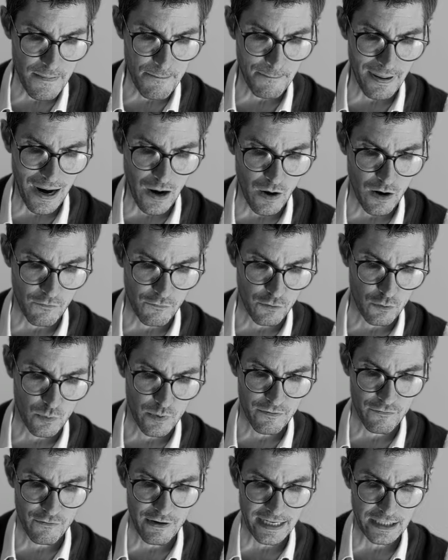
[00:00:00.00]
powerful
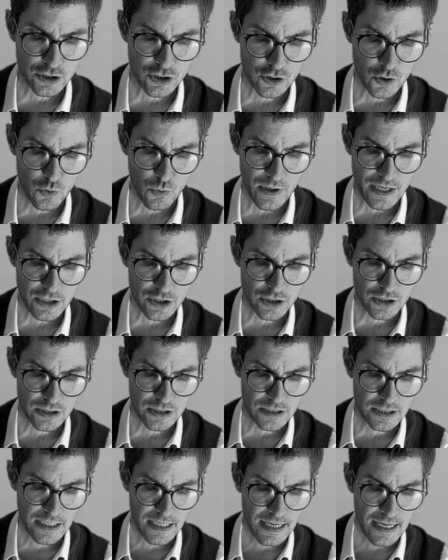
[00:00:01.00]
reflection
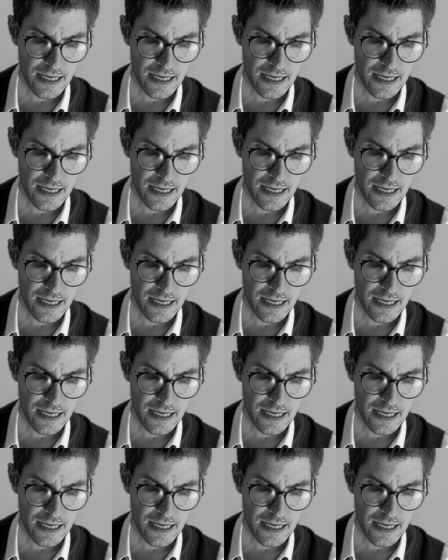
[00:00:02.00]
questions